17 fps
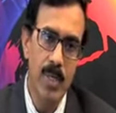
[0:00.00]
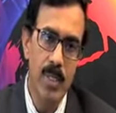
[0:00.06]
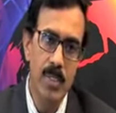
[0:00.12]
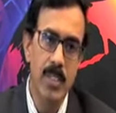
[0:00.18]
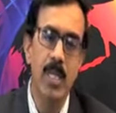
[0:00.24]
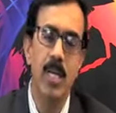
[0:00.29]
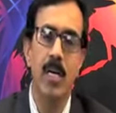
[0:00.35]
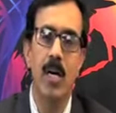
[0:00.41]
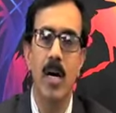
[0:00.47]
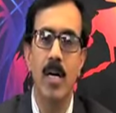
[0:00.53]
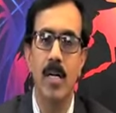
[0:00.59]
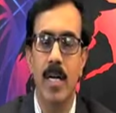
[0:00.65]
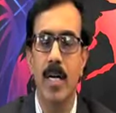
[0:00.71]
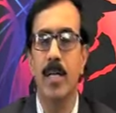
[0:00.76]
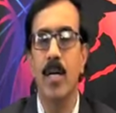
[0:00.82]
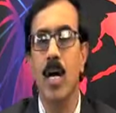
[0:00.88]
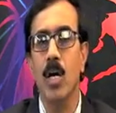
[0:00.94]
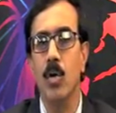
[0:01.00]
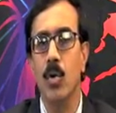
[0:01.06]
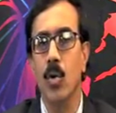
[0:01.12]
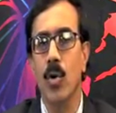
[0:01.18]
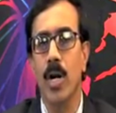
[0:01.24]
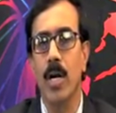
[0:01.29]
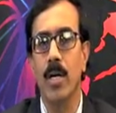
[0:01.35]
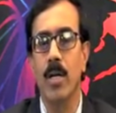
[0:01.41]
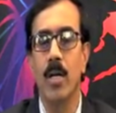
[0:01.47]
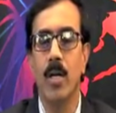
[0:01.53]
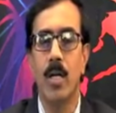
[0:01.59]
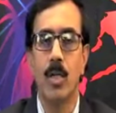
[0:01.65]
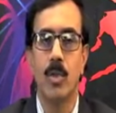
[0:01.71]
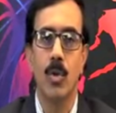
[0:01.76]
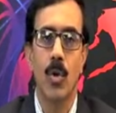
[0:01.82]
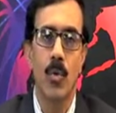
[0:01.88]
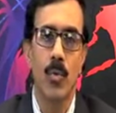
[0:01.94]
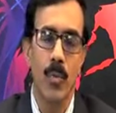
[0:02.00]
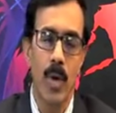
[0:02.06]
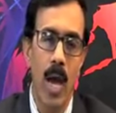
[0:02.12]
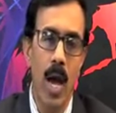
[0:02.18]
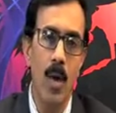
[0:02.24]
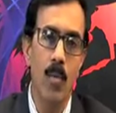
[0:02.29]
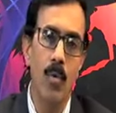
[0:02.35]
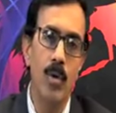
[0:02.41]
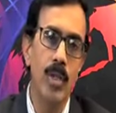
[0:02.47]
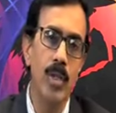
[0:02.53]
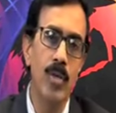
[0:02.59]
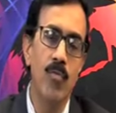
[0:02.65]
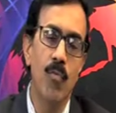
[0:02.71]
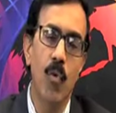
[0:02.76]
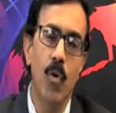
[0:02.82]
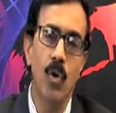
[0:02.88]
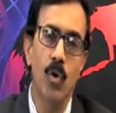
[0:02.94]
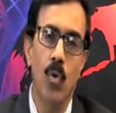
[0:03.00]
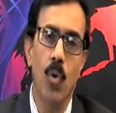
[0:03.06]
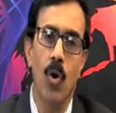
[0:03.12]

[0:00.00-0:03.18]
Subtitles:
silicon tetrachloride, so we have only 4